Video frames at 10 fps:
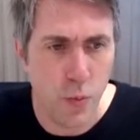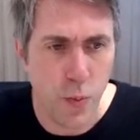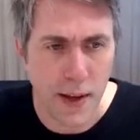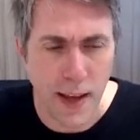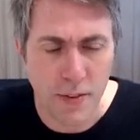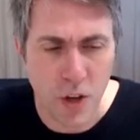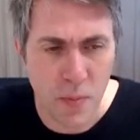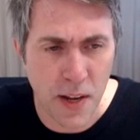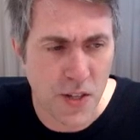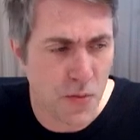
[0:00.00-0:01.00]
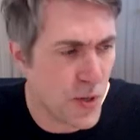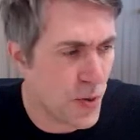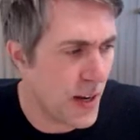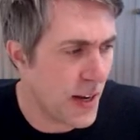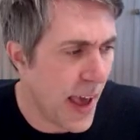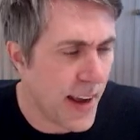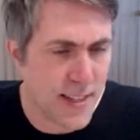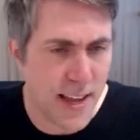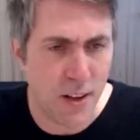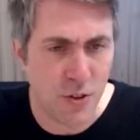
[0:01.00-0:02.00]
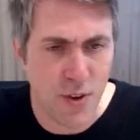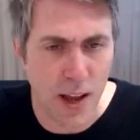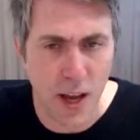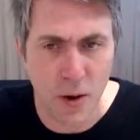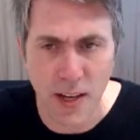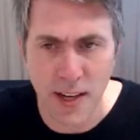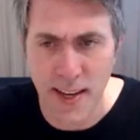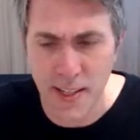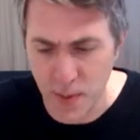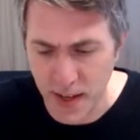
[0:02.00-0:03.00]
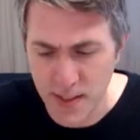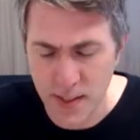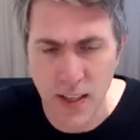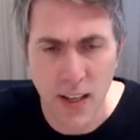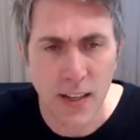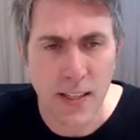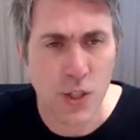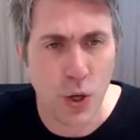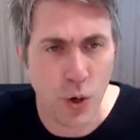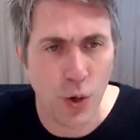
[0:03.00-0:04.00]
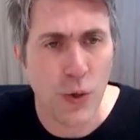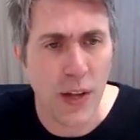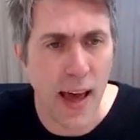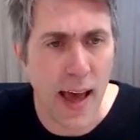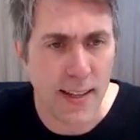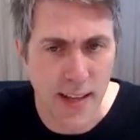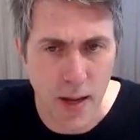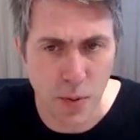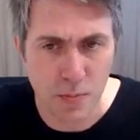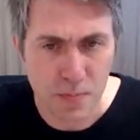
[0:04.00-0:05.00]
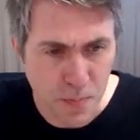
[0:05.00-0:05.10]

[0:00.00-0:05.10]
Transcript: kind of combination between Excel, Trello, and a database, and it's called Airtable.